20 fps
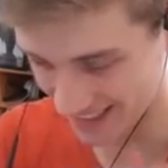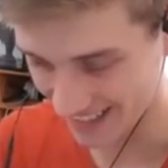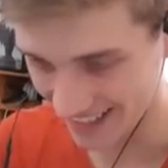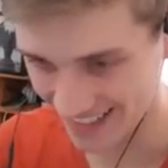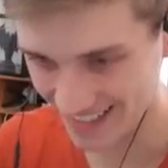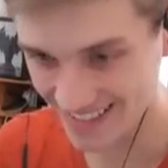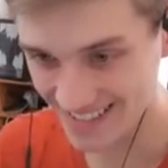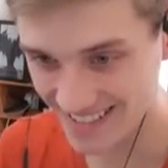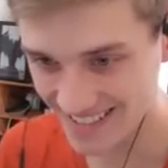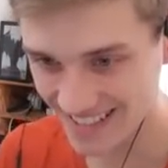I
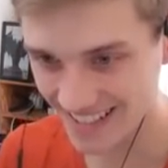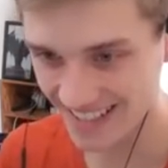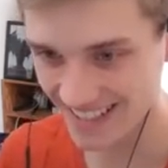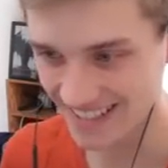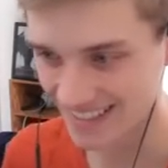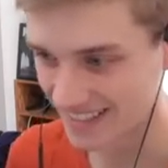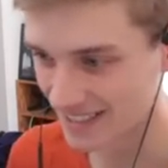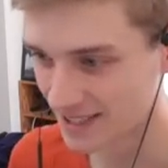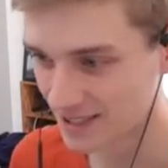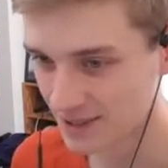can
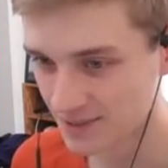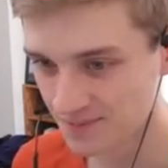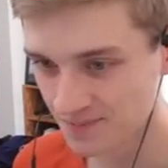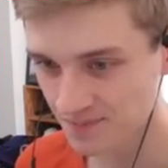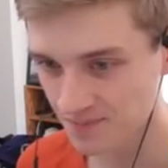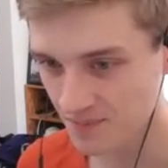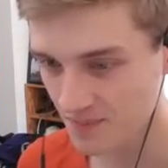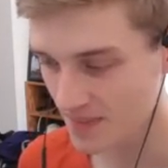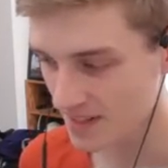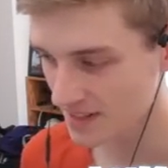see it.
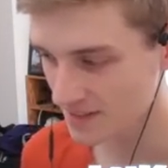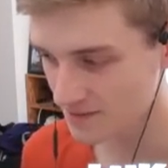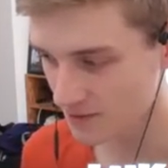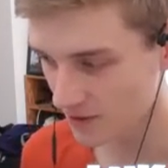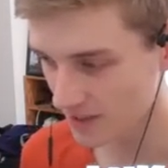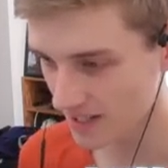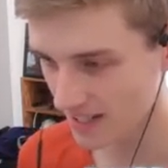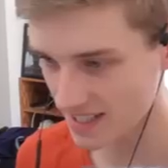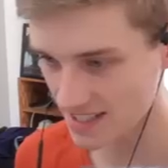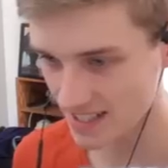
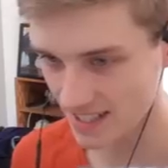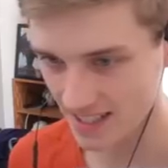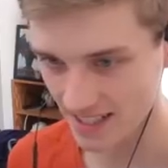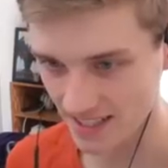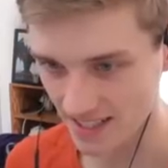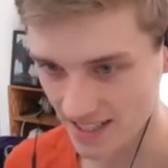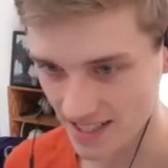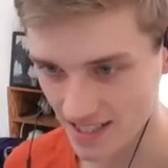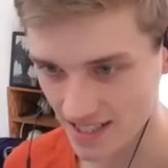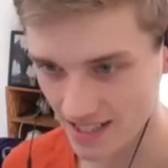39
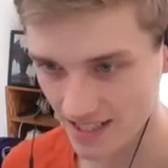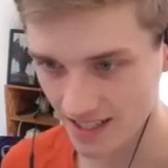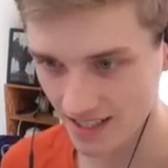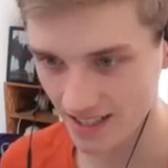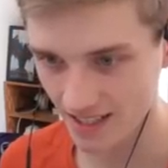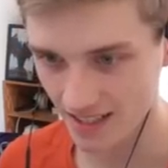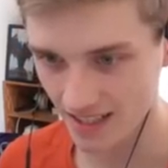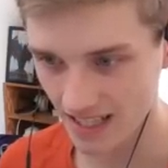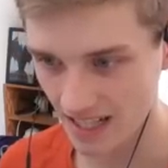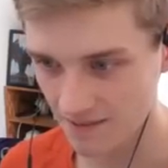seconds.
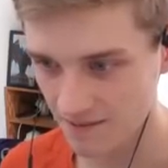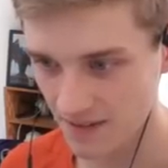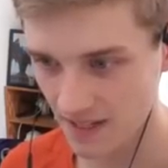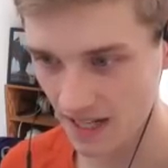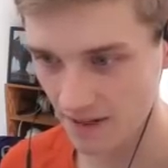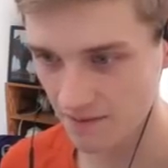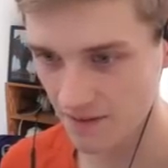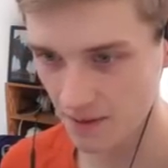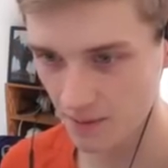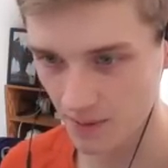I
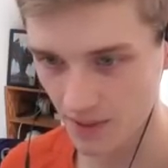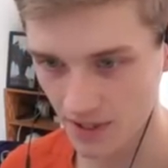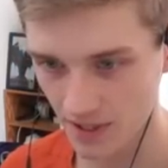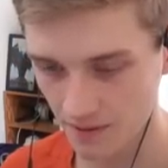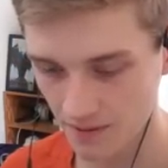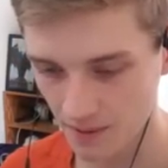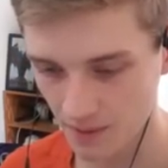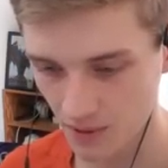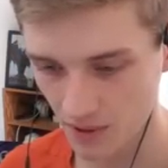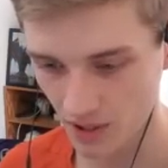think I think
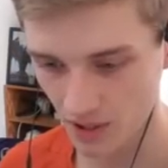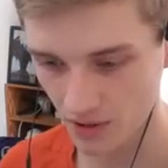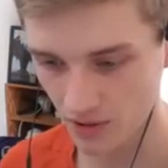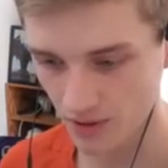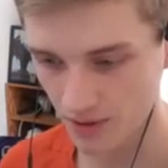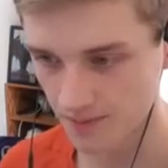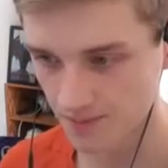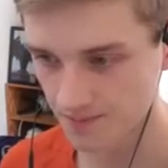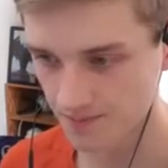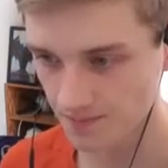I think we're gonna do
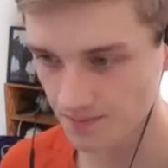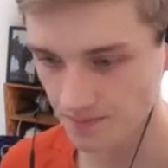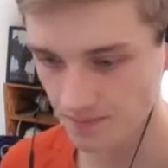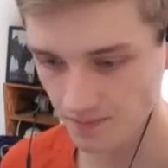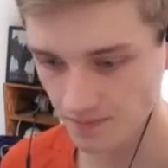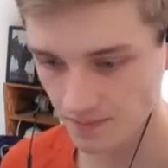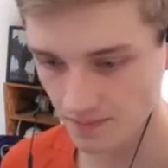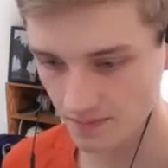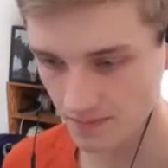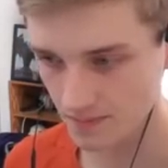it.
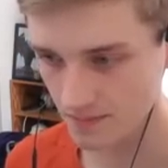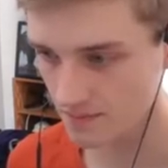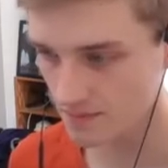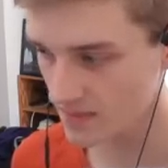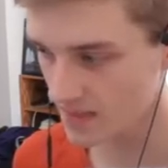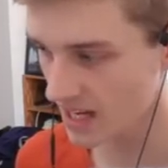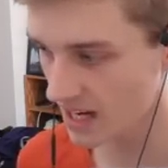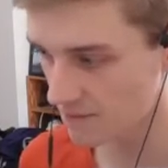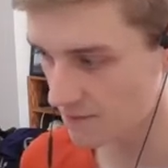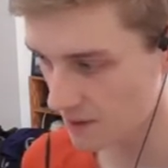
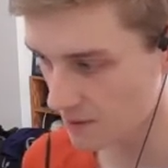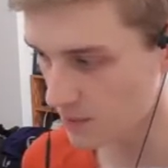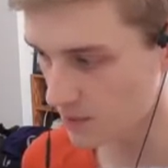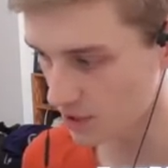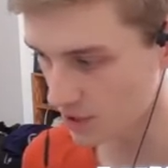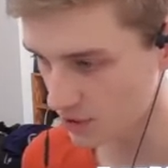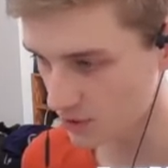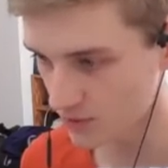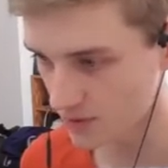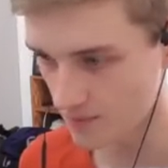I think we're
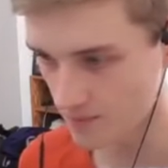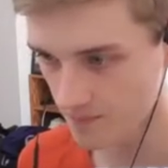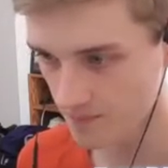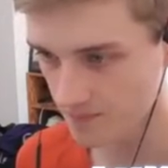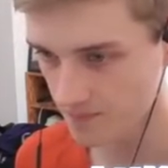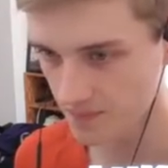gonna do it.